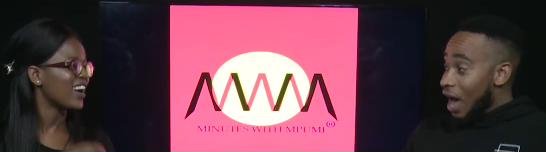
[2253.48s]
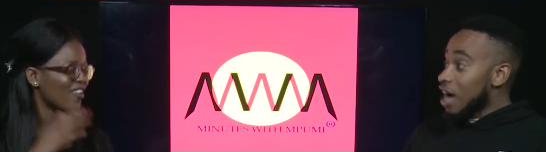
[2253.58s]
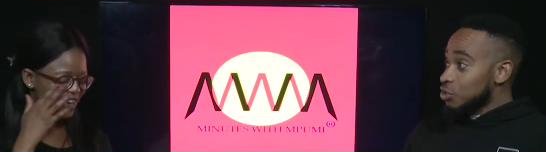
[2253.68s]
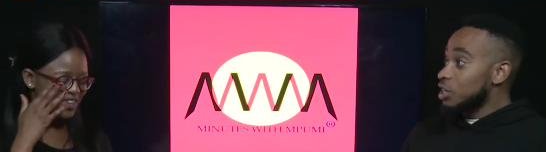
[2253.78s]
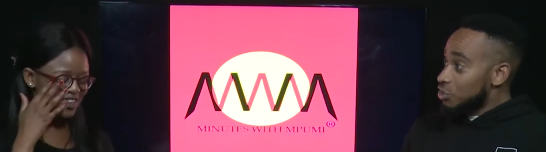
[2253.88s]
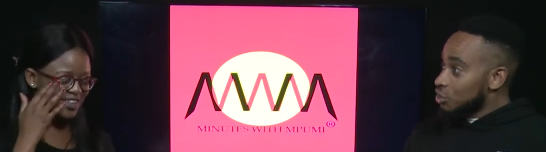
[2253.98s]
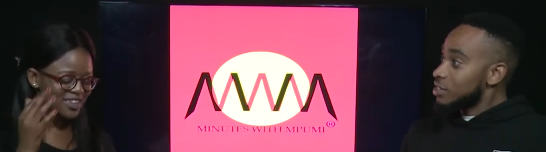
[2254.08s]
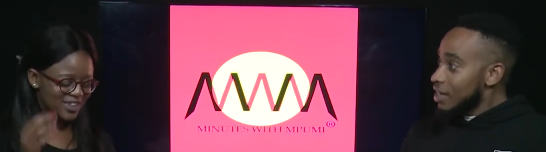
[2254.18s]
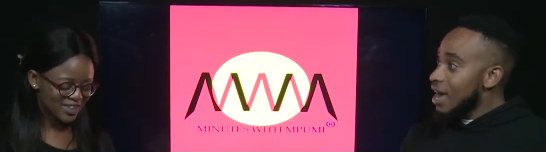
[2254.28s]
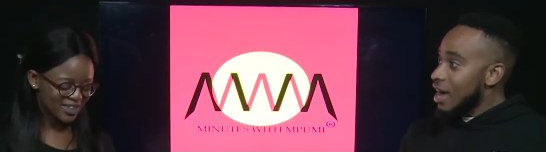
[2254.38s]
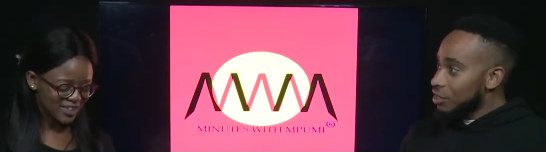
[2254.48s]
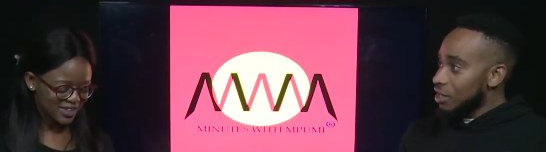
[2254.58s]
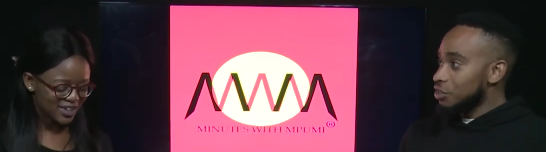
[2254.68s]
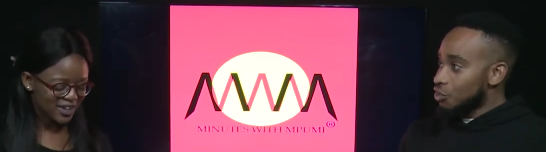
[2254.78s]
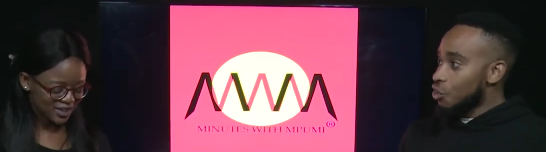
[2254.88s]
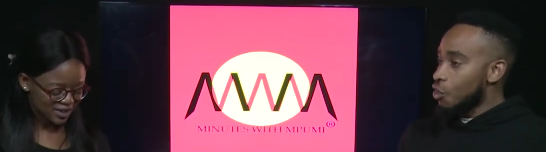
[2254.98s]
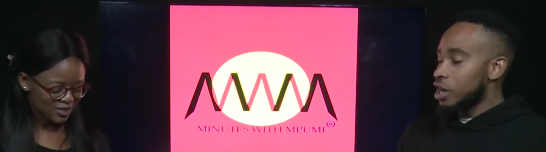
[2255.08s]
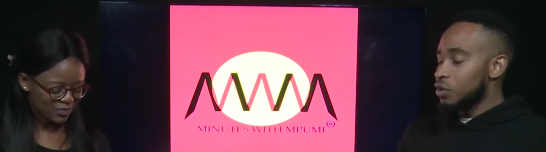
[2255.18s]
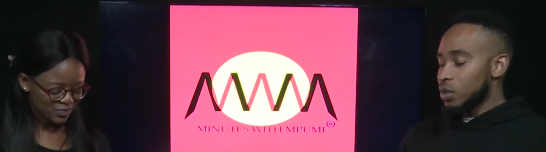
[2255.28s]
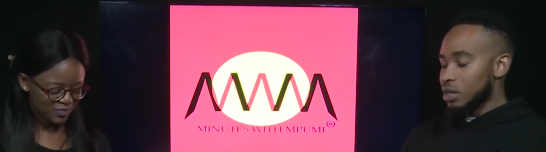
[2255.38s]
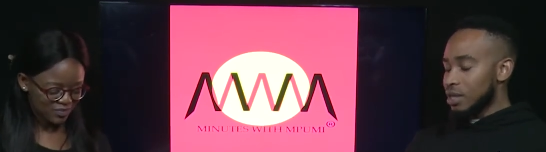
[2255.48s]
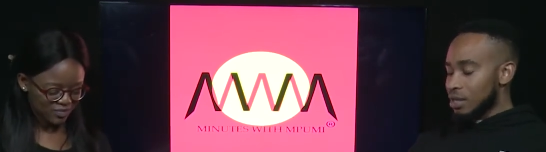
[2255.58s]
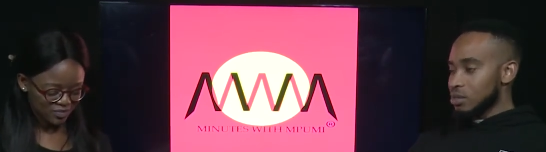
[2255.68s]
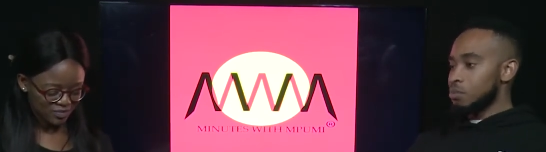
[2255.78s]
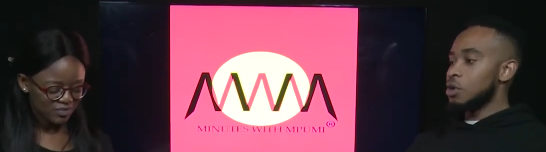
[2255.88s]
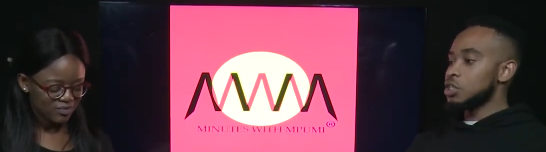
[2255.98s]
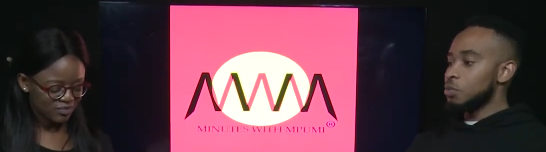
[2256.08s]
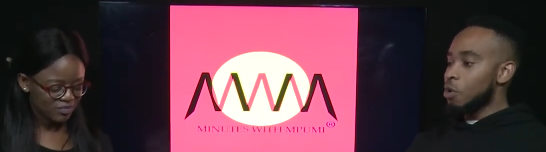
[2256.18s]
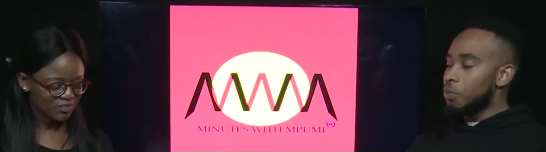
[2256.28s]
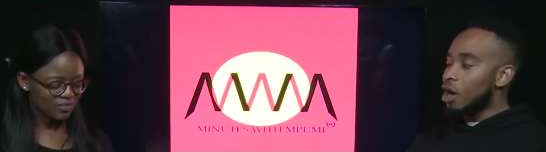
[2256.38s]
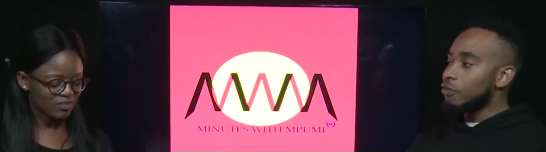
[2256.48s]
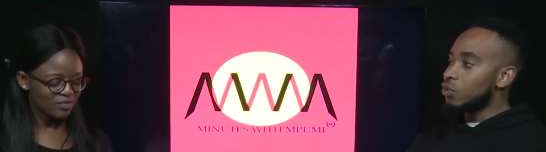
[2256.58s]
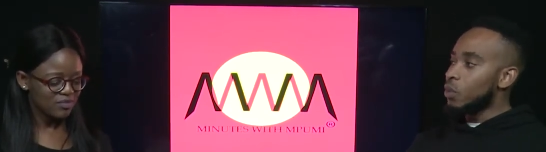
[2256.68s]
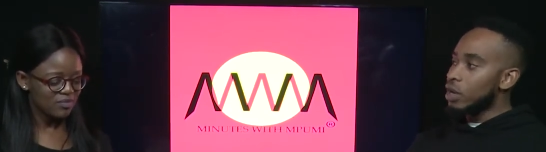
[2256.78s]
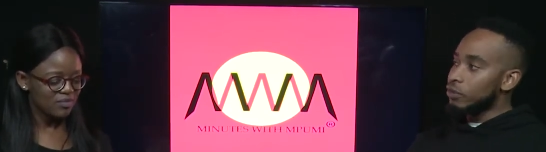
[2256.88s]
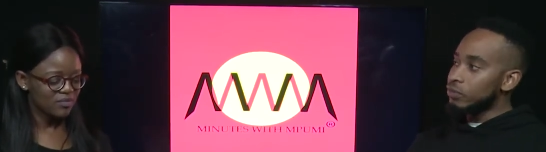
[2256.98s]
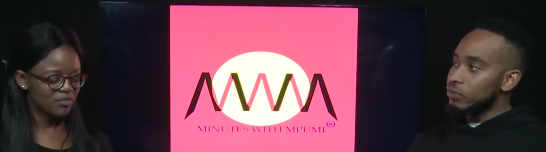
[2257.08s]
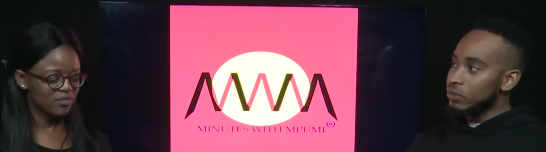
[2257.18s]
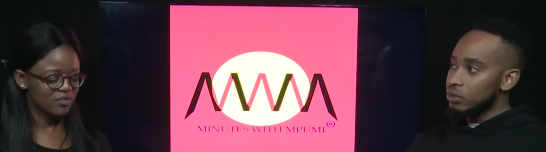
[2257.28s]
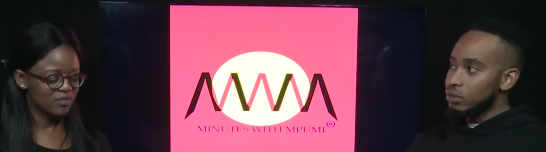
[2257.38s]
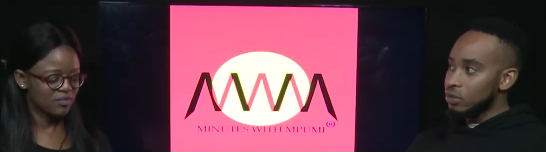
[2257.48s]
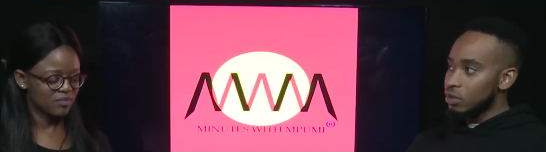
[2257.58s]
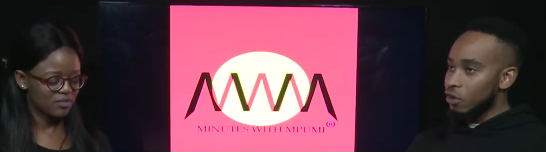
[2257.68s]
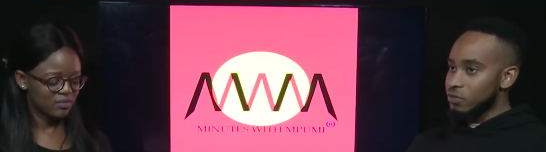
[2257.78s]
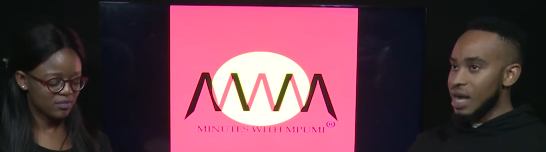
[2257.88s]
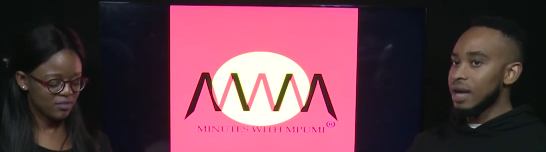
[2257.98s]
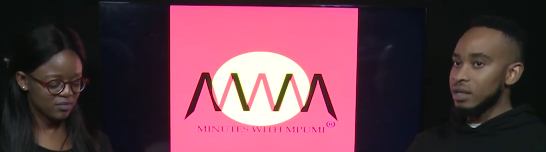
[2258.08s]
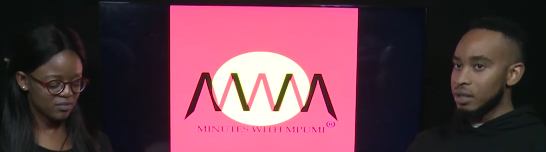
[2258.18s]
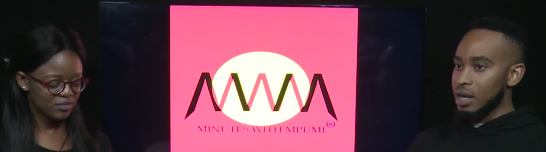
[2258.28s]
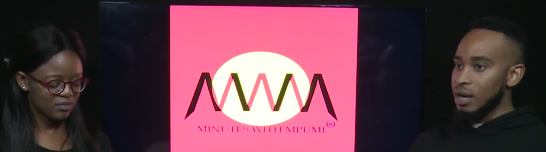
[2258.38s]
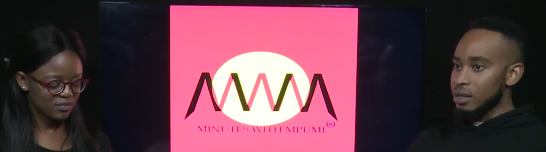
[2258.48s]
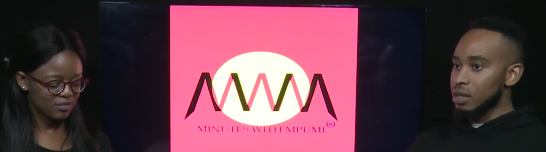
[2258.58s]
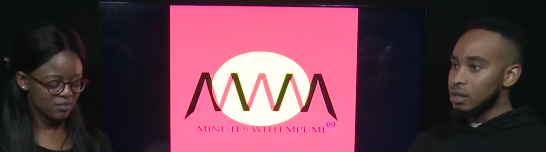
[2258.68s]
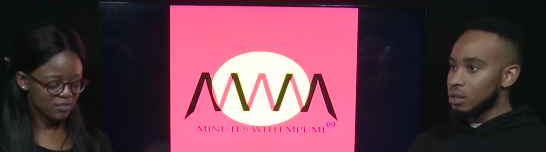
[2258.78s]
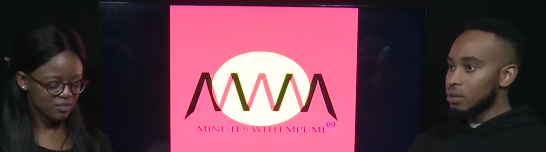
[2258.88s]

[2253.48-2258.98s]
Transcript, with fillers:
Speaker 1: actually just this. yeah and then yeah. you go in with it that's a much more powerful way of love tackling that. I think.